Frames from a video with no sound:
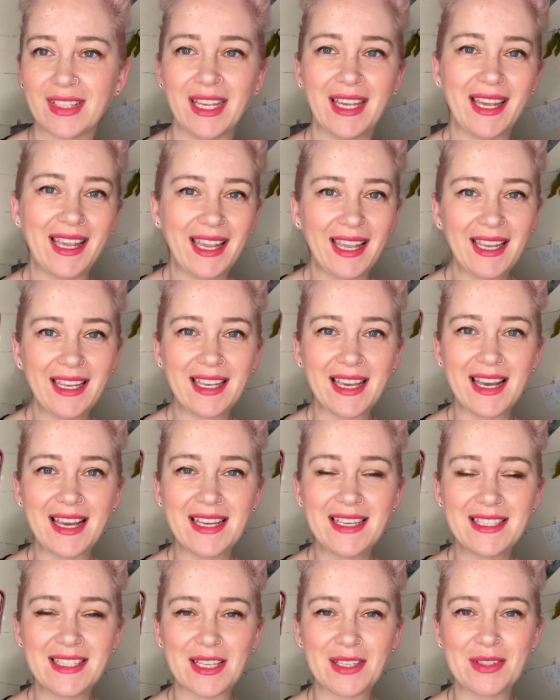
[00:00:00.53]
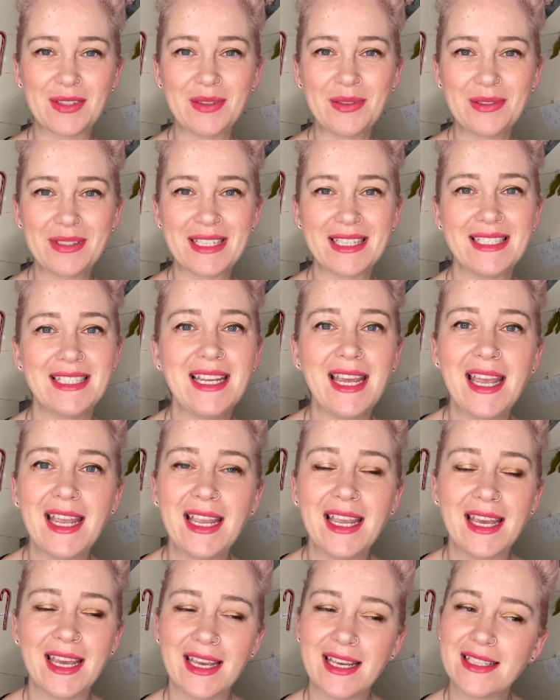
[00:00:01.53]
Hey guys, so today
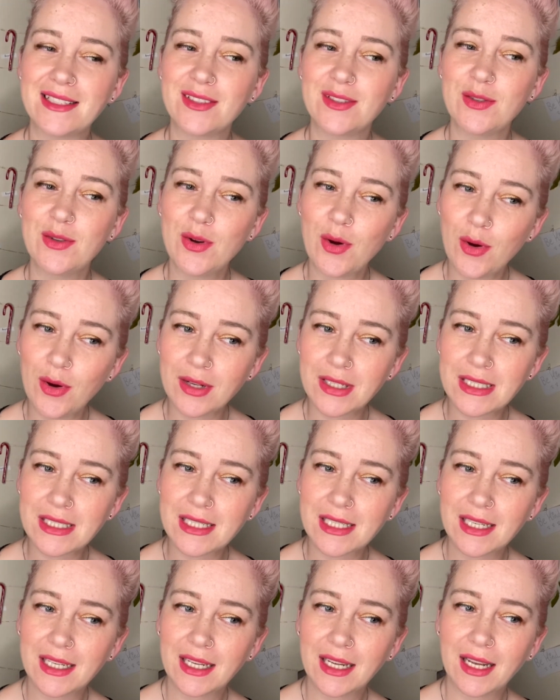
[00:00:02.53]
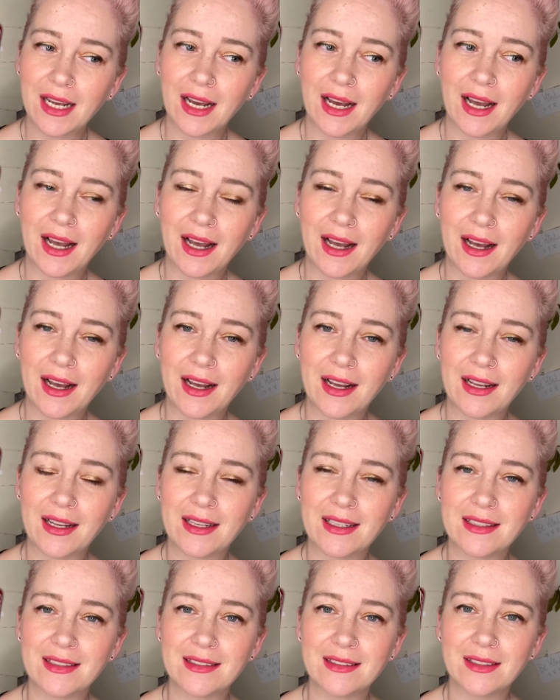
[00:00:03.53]
it is not
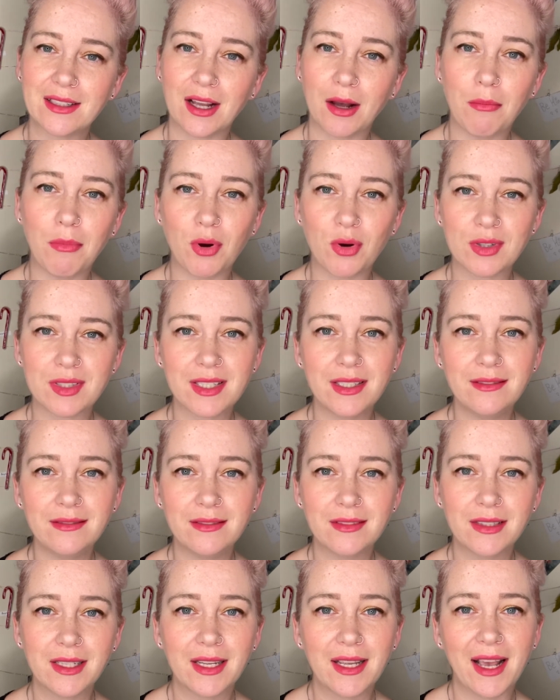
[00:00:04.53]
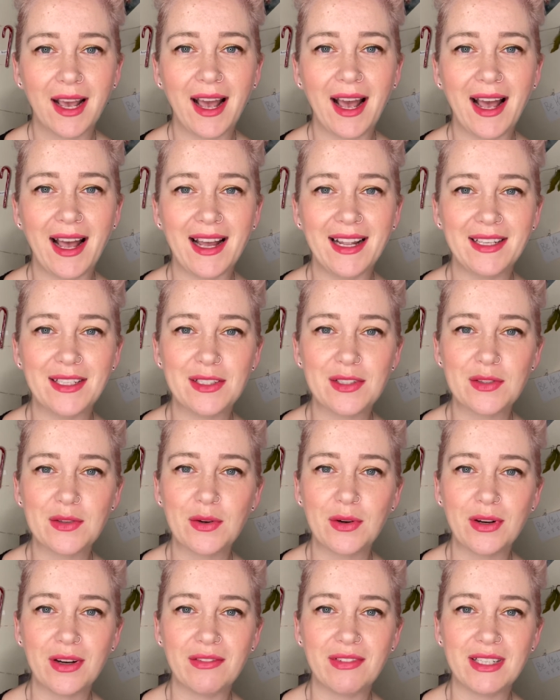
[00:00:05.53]
unboxing and it's
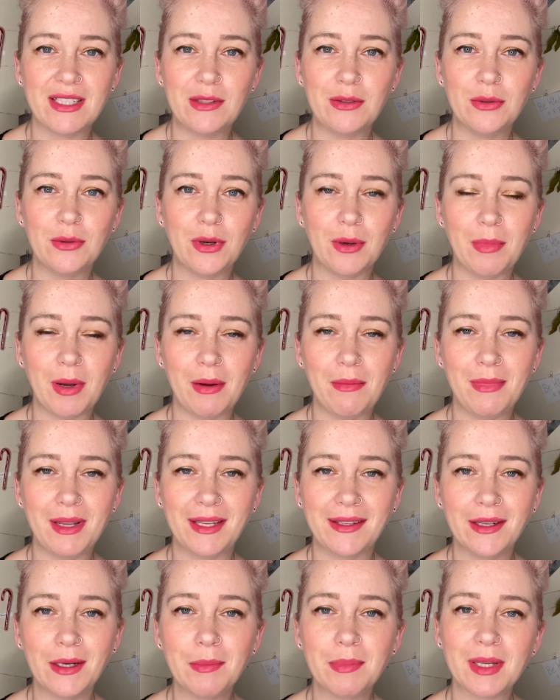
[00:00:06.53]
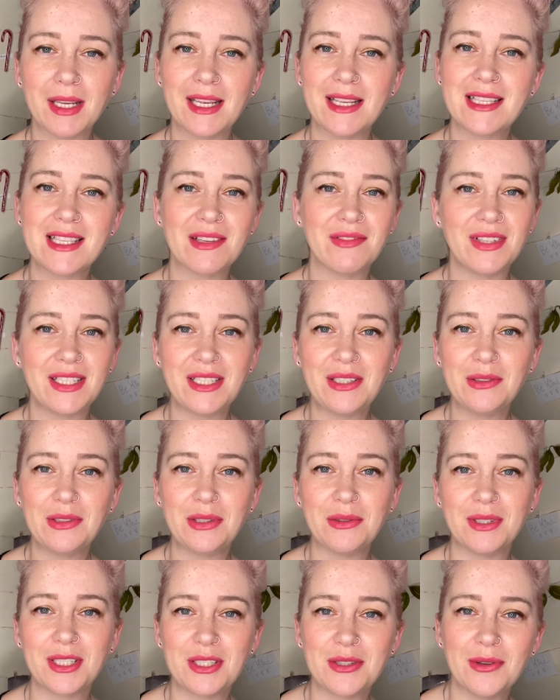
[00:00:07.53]
not a video about makeup. It's a video to
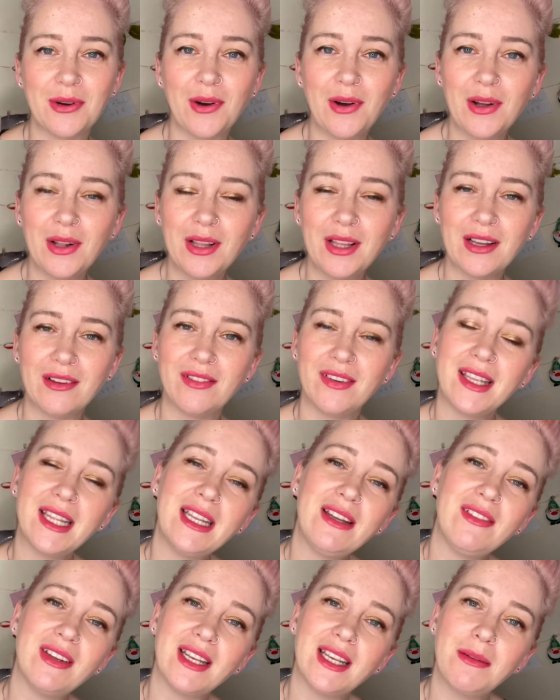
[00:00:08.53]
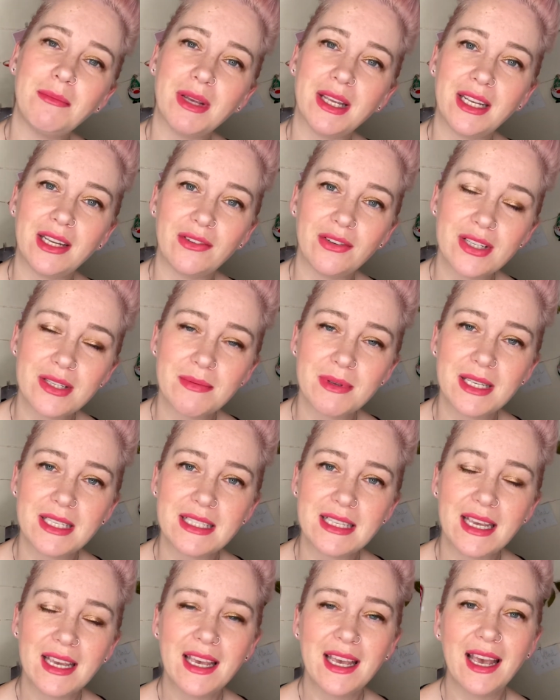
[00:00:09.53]
wish you all a very, very Merry Christmas
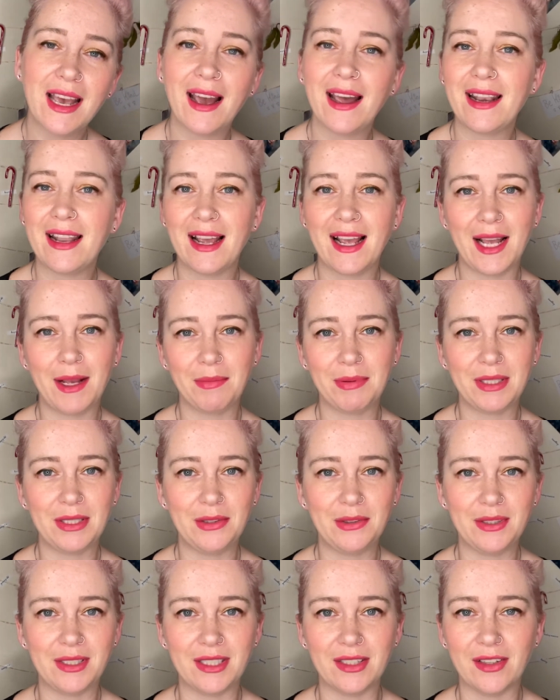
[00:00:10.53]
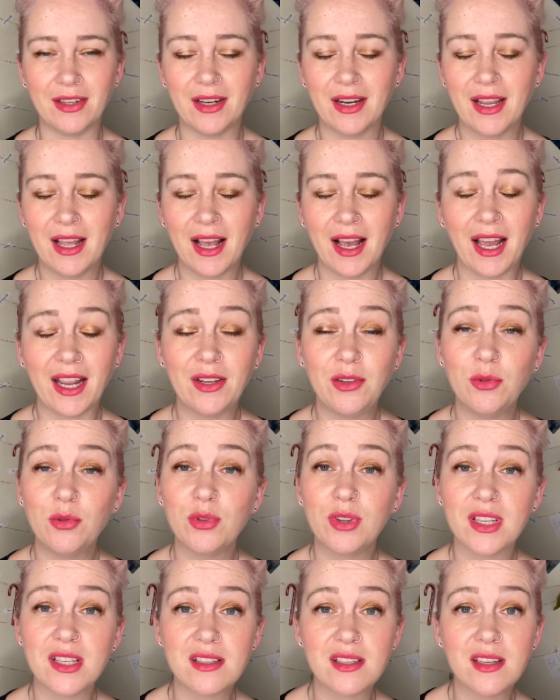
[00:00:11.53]
and a Happy New Year. I know
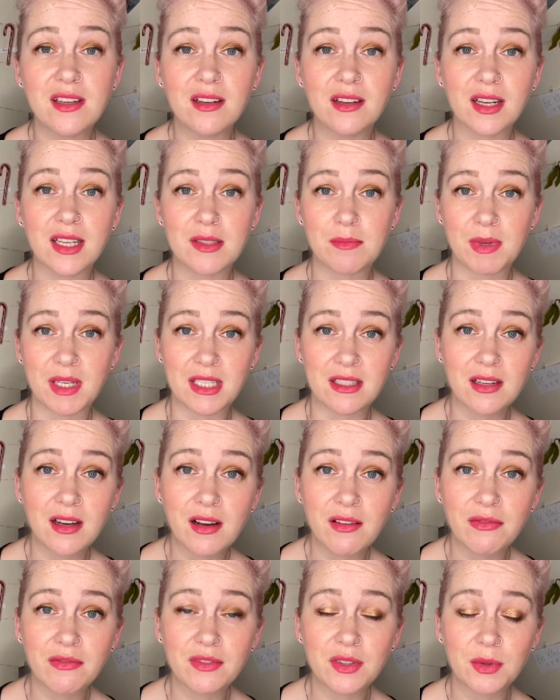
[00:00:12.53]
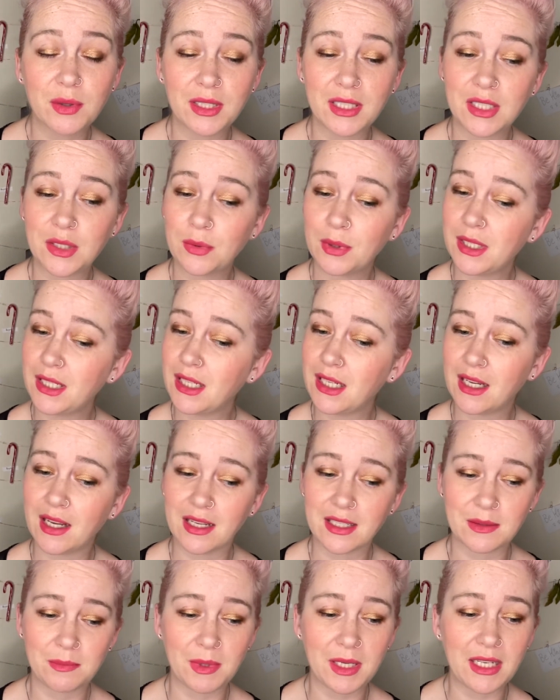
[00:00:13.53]
this year has been tough. 2020
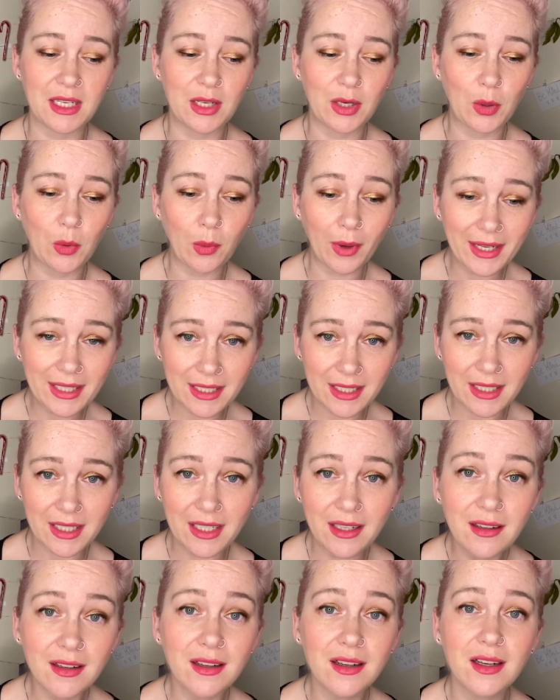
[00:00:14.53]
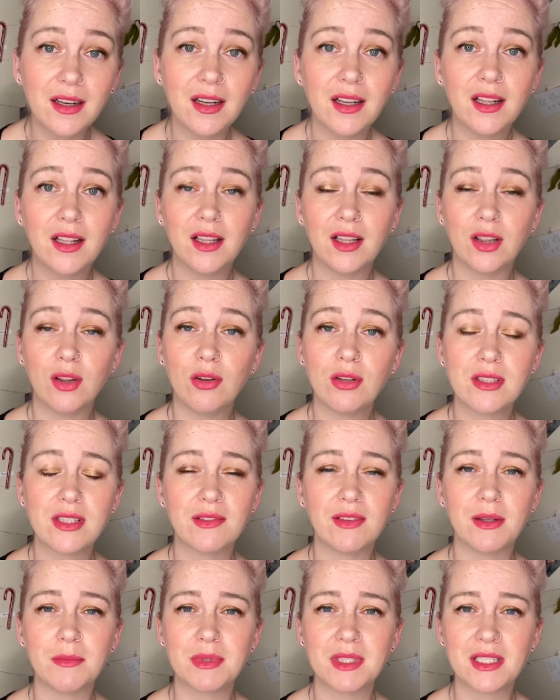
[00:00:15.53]
has been quite a year. Lots of
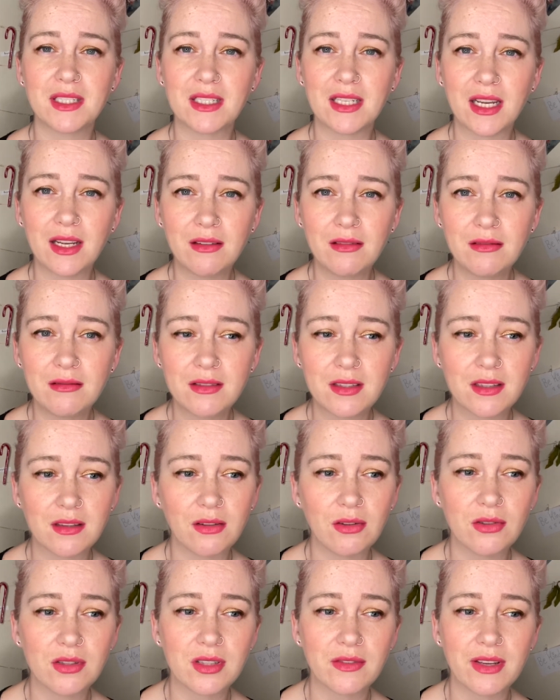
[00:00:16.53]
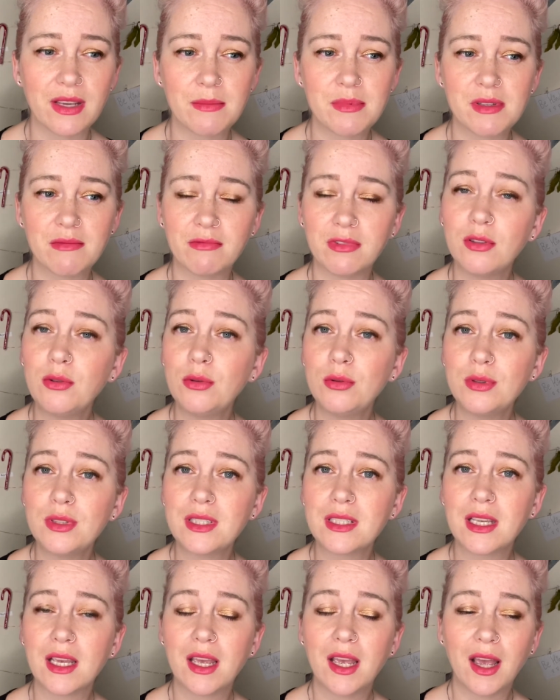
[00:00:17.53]
ups and downs, lots of ebbs and flows.
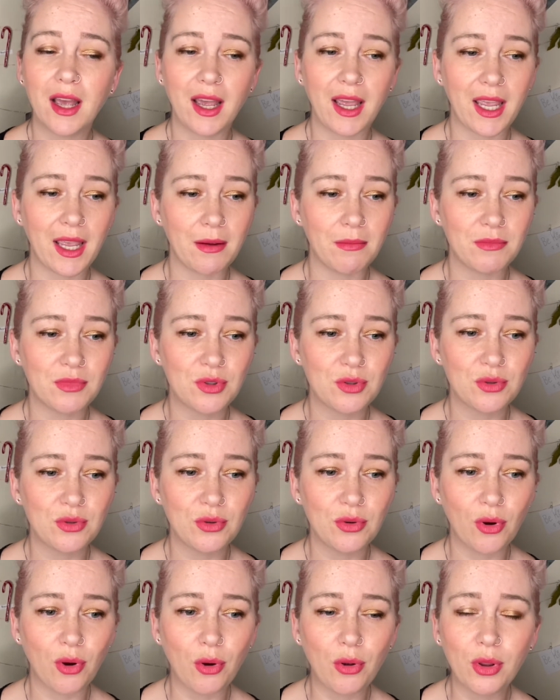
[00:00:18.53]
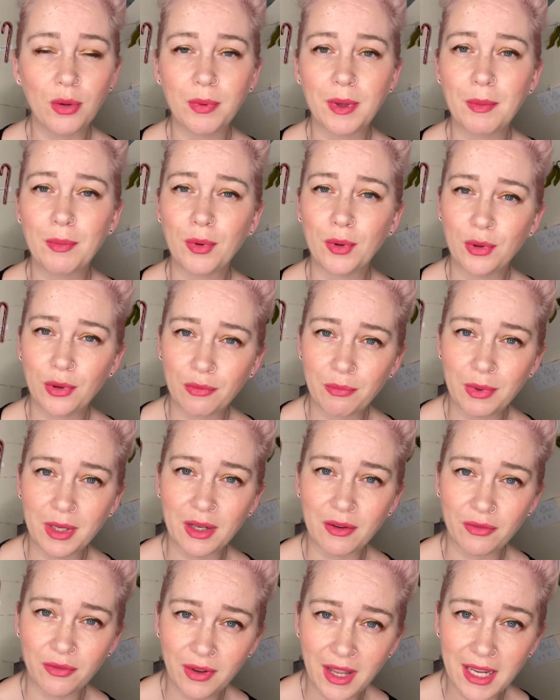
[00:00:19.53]
To all the people who've been
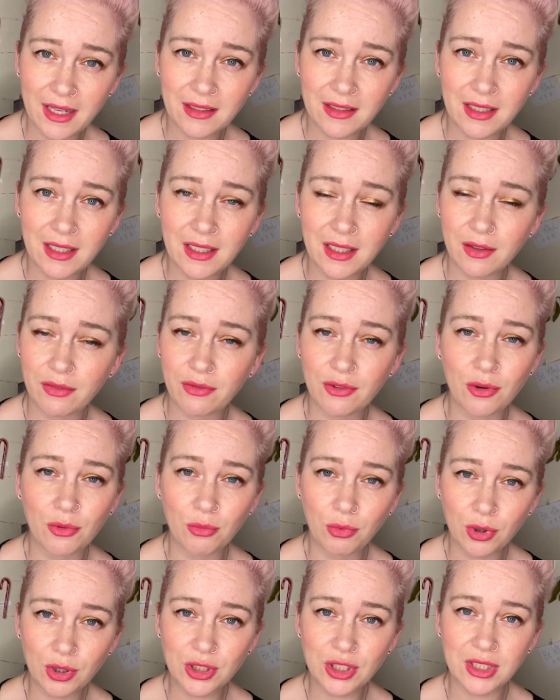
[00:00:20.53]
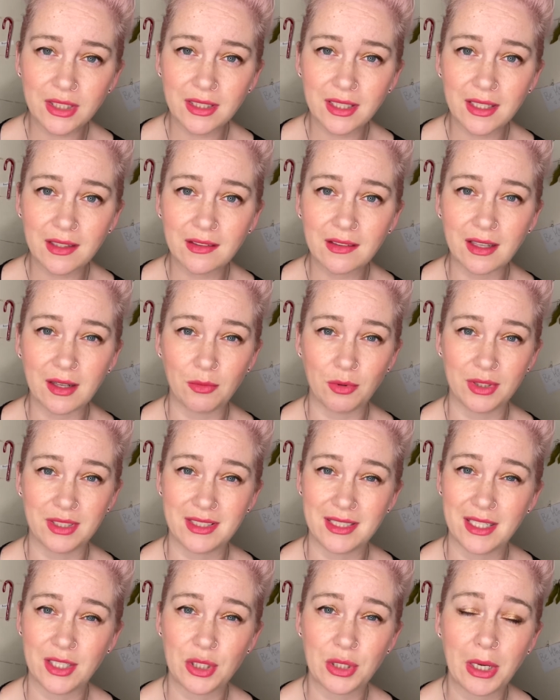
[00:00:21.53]
affected, if you're watching this, I want to
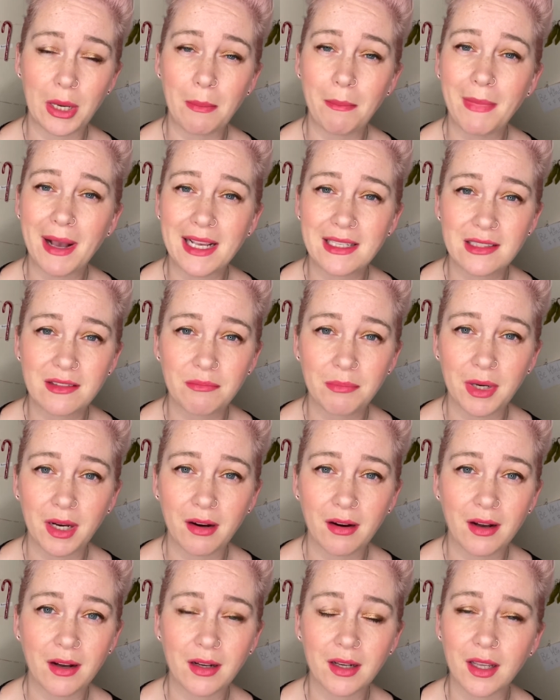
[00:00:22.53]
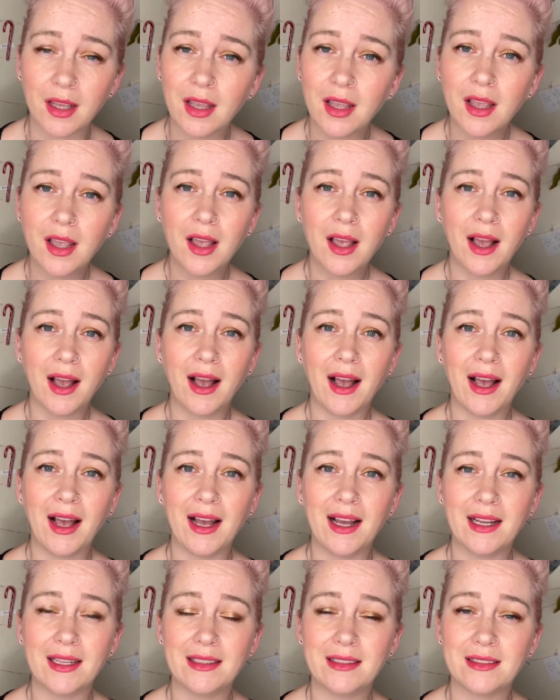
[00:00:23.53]
send you a massive bear hug
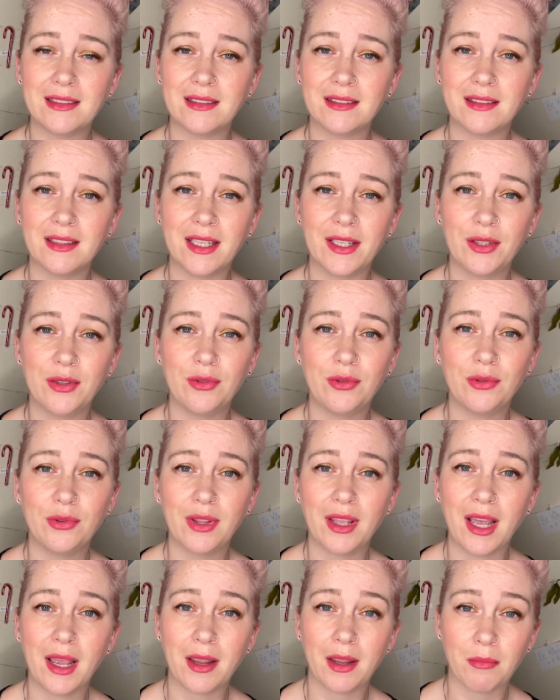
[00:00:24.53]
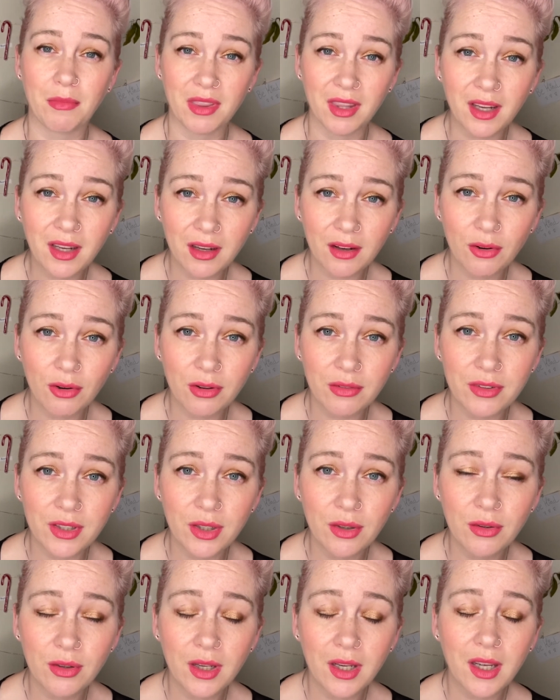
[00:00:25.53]
and let you know that I am thinking of
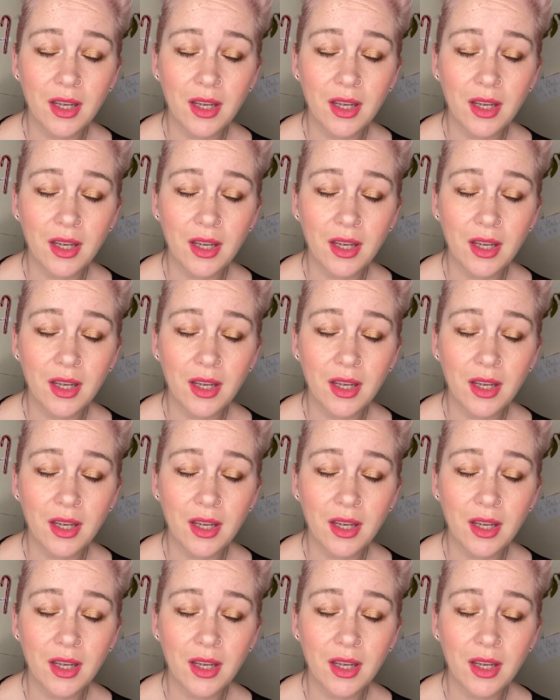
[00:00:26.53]
you.